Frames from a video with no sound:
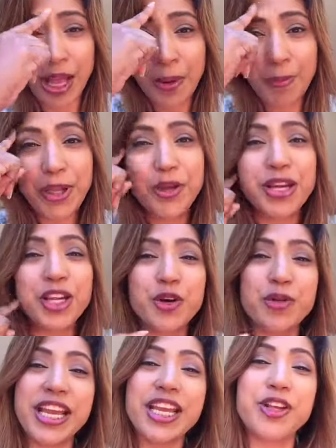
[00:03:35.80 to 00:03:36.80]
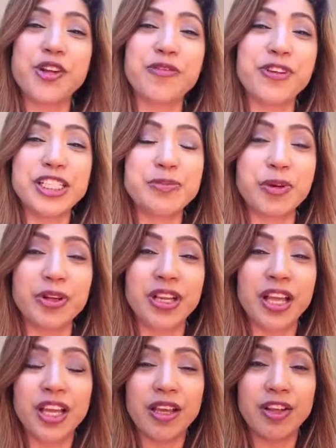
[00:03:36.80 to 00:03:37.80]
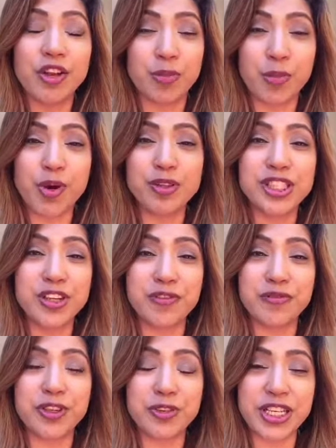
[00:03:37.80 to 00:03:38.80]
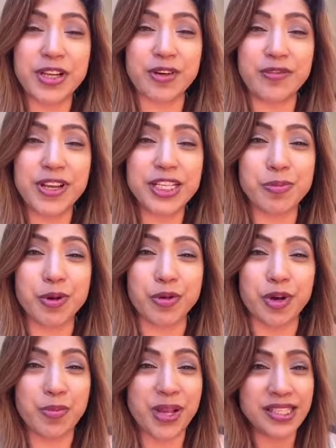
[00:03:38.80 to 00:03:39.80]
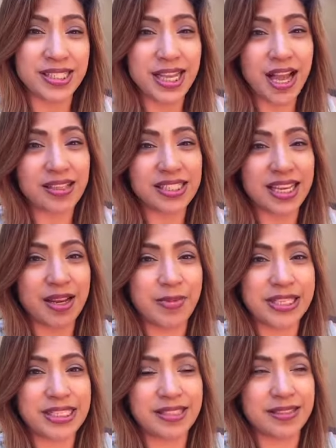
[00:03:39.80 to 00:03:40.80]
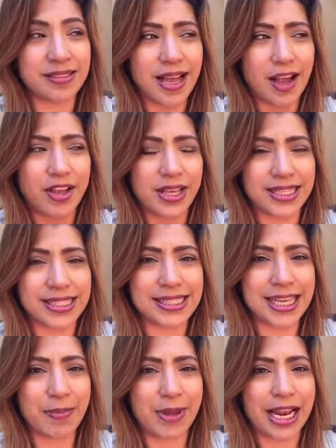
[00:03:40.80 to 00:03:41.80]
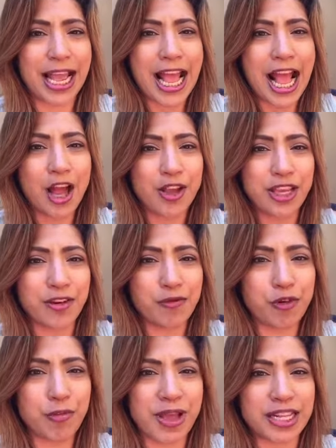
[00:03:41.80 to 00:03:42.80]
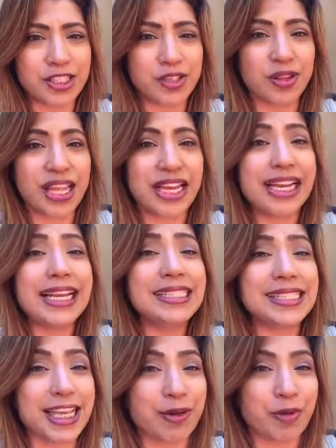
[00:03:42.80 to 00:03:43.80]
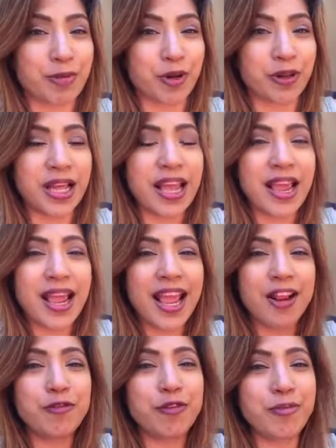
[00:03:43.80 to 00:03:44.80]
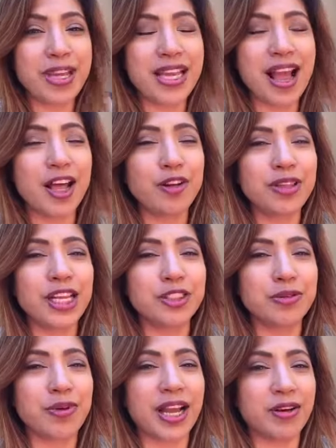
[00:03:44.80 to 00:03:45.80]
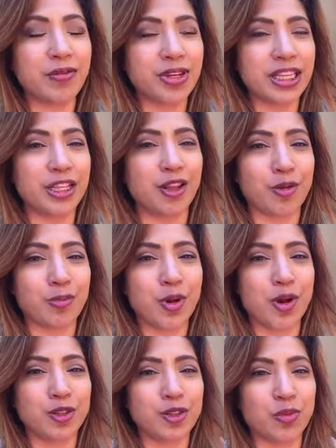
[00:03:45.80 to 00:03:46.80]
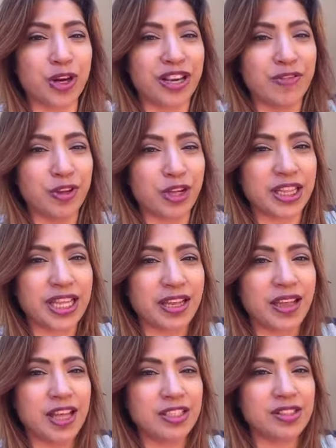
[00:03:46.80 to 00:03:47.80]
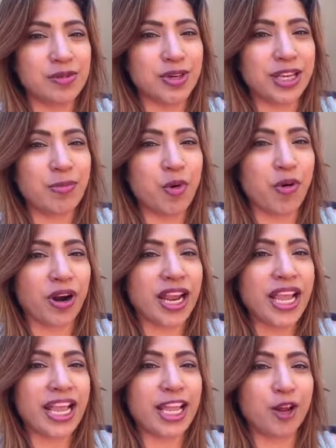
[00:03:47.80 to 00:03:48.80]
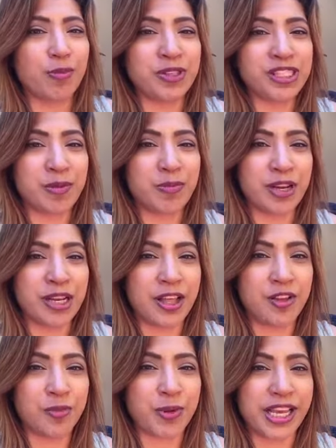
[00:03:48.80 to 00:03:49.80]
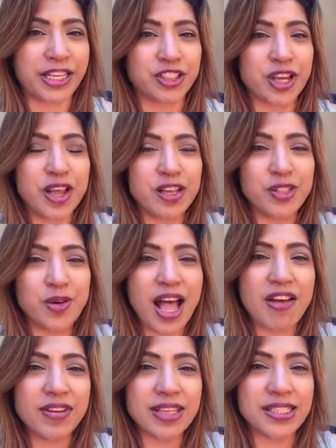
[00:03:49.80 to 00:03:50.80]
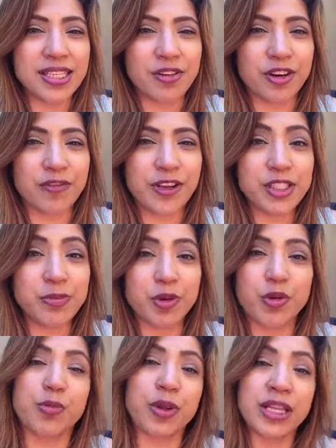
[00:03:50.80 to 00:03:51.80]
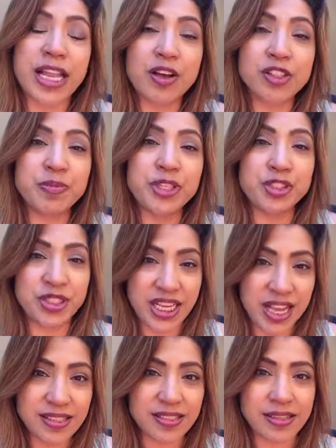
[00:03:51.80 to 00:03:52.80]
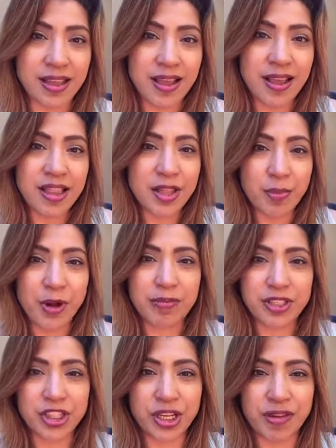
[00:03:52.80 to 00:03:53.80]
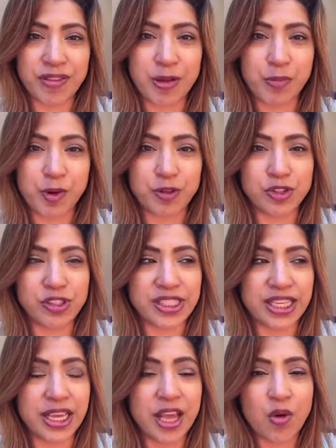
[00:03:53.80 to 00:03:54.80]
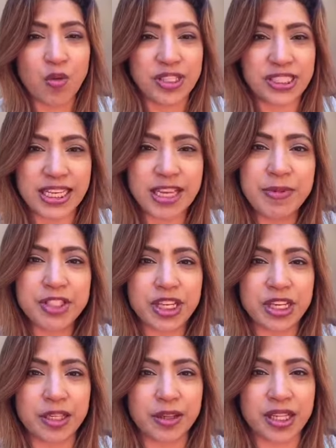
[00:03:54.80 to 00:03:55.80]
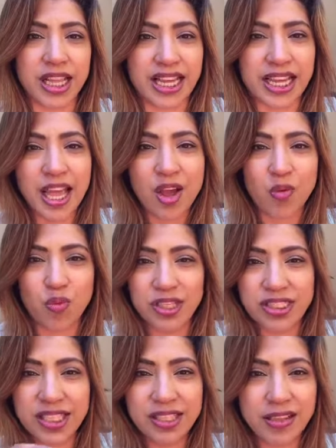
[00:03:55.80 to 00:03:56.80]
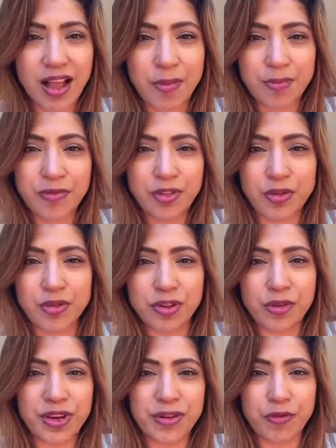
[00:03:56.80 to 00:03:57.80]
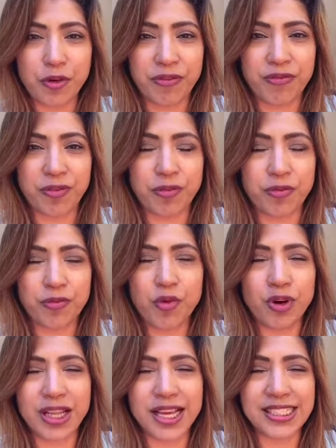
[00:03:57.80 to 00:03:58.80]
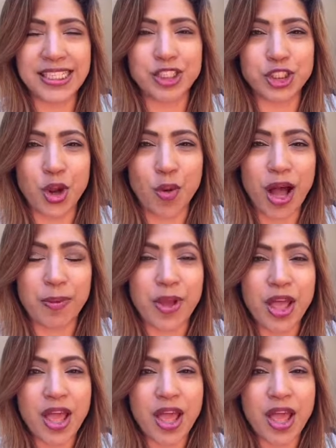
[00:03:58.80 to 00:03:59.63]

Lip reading: But you can create your post in your secret Facebook group and see how it's going to be, how you can skim it, how you can format it so that it is skimmable. And for me, I don't like to write really long posts where if you click to read more, it opens up in another page. So having a secret Facebook group allows me to test the publishing of that post to see what's the image going to look like, what's the top four lines that show up,